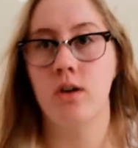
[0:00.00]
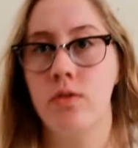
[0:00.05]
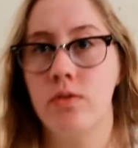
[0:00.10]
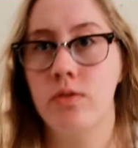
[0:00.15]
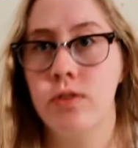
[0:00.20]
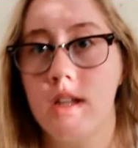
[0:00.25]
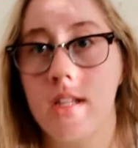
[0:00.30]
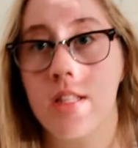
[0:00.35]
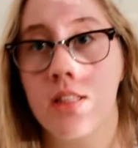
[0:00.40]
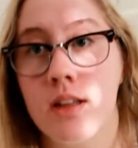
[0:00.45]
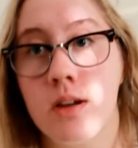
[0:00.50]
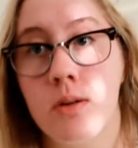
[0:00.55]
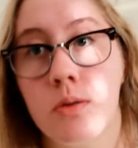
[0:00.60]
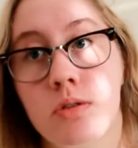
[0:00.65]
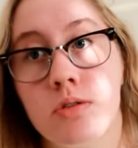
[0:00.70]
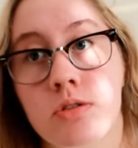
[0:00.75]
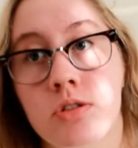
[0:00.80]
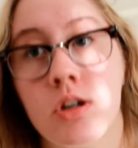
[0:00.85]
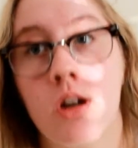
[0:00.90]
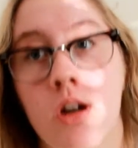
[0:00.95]
Hopefully the thing
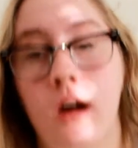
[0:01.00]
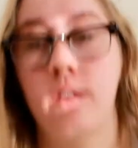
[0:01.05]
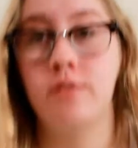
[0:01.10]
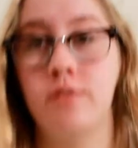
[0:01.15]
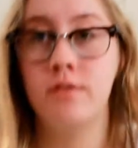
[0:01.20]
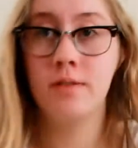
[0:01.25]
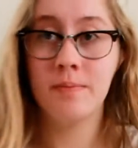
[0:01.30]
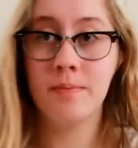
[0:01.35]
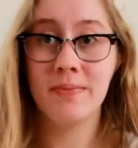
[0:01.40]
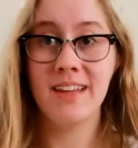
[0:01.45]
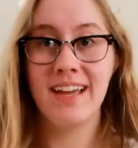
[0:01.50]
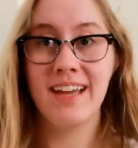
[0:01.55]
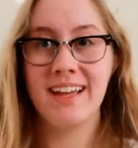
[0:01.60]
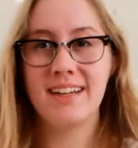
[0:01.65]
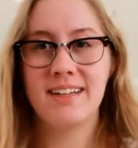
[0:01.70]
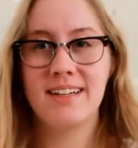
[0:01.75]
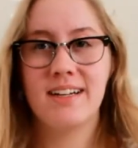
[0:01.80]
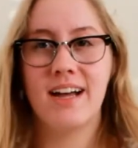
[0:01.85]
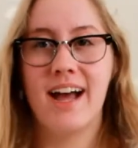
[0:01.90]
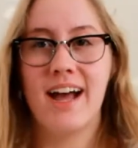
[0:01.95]
won't shut off.
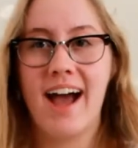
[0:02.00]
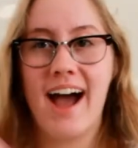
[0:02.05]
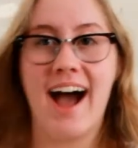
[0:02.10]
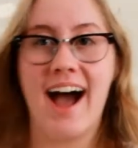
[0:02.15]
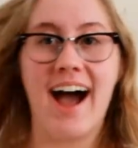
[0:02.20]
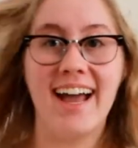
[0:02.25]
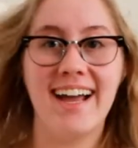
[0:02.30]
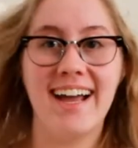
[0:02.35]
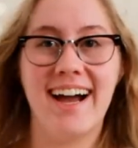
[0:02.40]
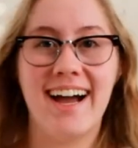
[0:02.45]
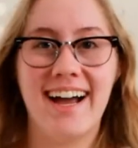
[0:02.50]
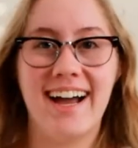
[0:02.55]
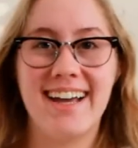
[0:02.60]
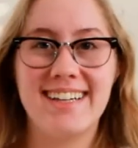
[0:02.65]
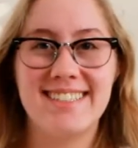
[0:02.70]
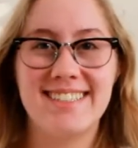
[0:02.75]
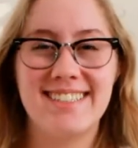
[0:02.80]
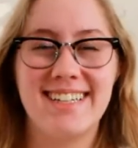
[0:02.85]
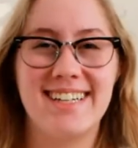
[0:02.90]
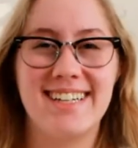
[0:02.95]
Hi
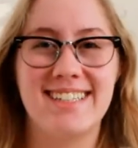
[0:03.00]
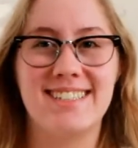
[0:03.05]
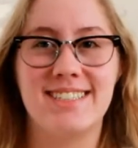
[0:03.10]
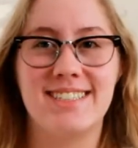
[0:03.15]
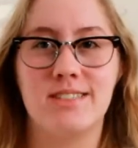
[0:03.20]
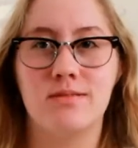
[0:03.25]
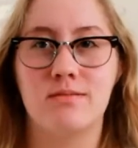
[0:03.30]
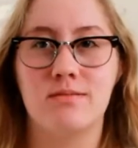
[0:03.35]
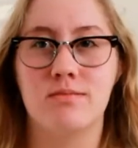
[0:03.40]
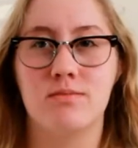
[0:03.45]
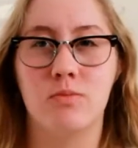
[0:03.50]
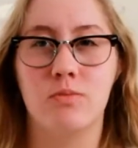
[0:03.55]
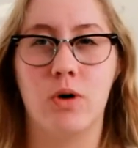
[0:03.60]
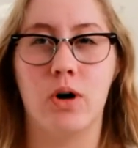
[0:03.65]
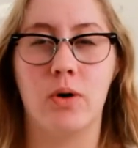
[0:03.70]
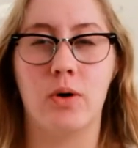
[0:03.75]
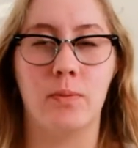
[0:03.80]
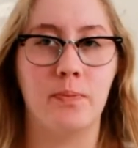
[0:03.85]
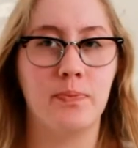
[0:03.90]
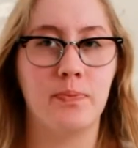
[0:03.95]
guys, it's,
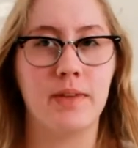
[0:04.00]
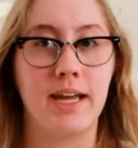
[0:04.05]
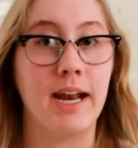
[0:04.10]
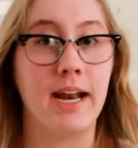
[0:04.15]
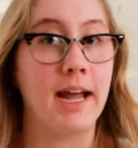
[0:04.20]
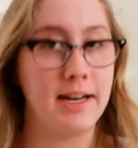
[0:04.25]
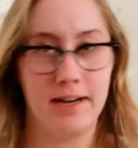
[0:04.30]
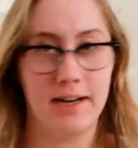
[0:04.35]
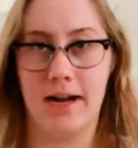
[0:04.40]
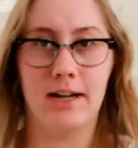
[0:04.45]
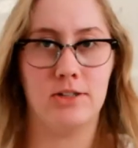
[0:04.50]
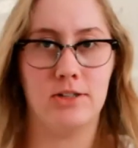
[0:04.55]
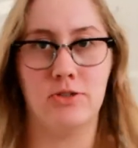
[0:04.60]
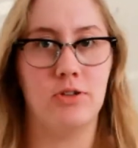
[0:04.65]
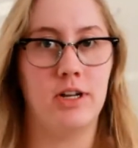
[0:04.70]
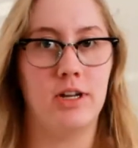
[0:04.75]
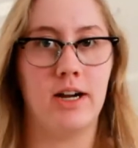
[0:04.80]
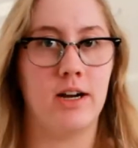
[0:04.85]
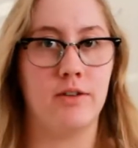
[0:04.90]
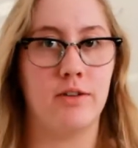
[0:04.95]
Whoa, can I not do
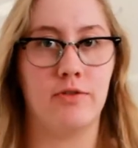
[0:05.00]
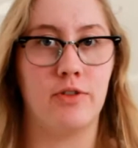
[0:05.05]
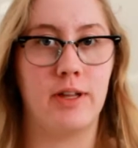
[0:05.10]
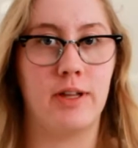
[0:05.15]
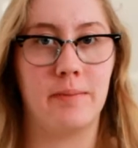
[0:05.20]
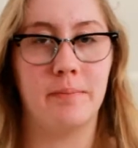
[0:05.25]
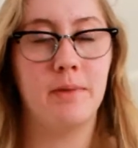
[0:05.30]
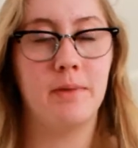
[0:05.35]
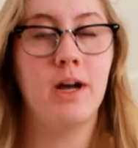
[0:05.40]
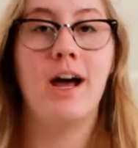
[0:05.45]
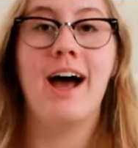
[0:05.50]
the hair flip?